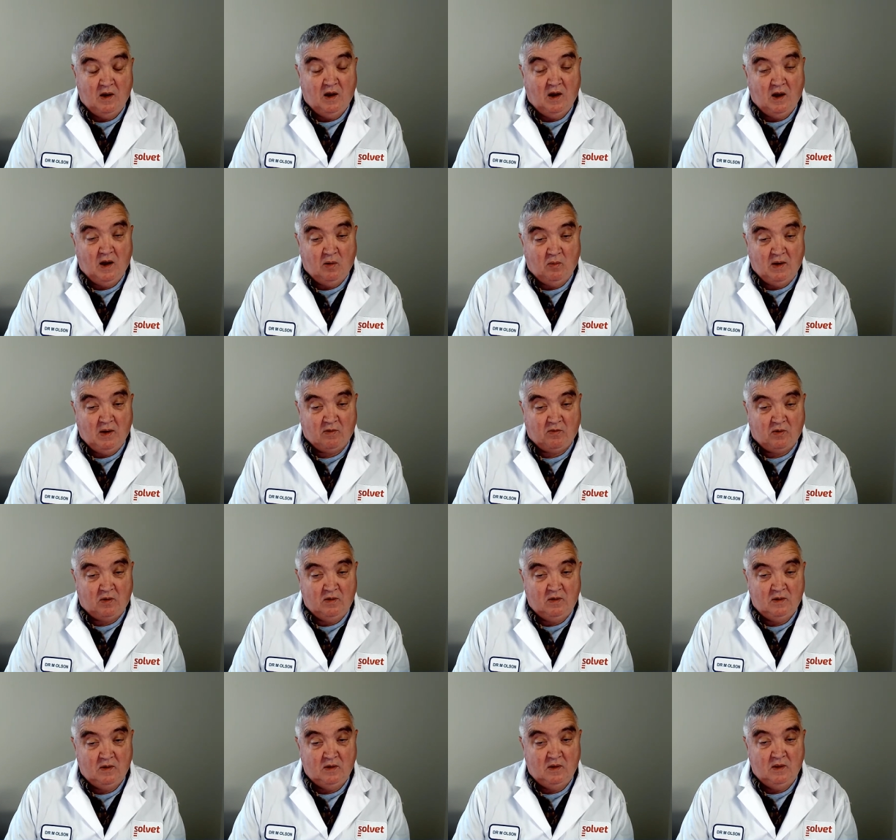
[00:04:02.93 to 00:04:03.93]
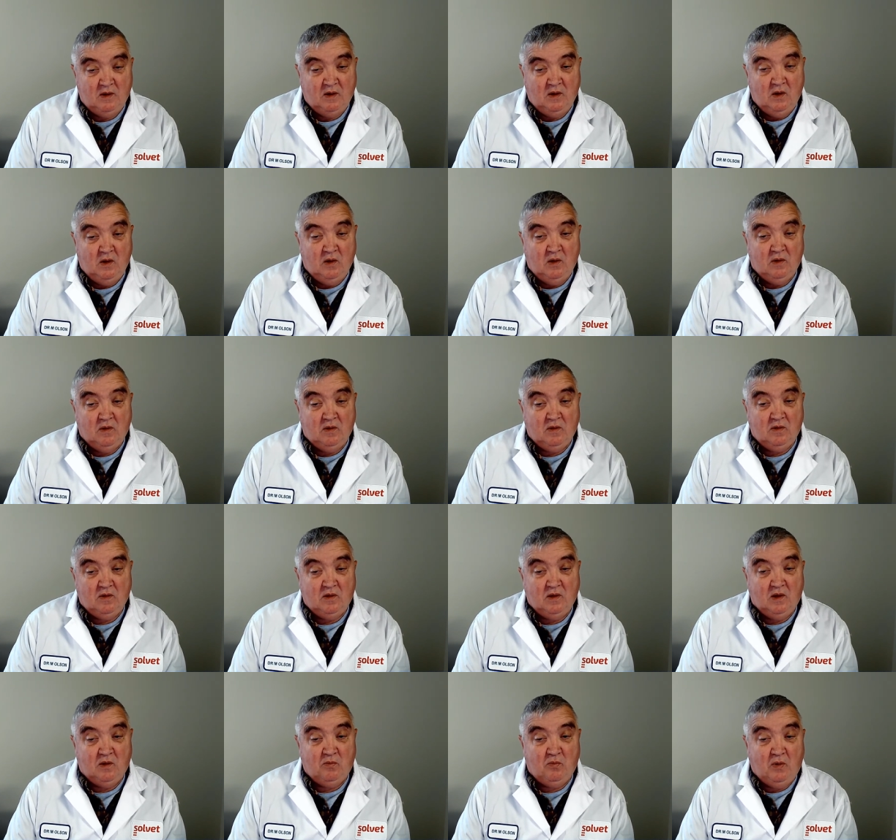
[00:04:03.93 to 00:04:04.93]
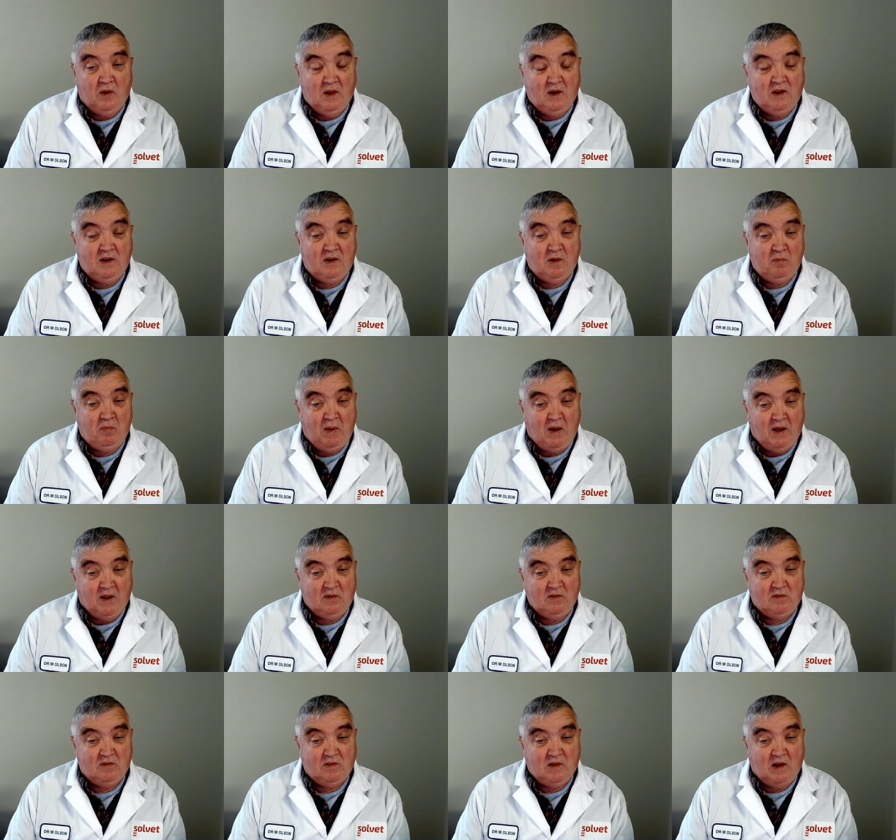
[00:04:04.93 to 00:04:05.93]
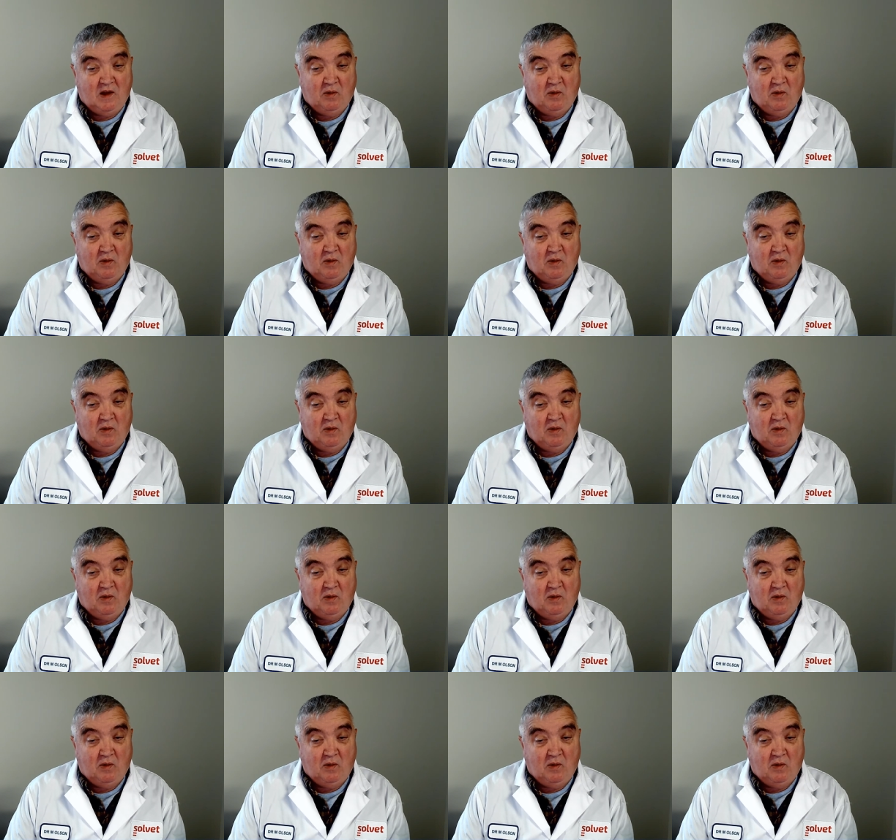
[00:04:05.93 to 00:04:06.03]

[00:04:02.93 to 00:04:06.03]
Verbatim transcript: However, it really depends.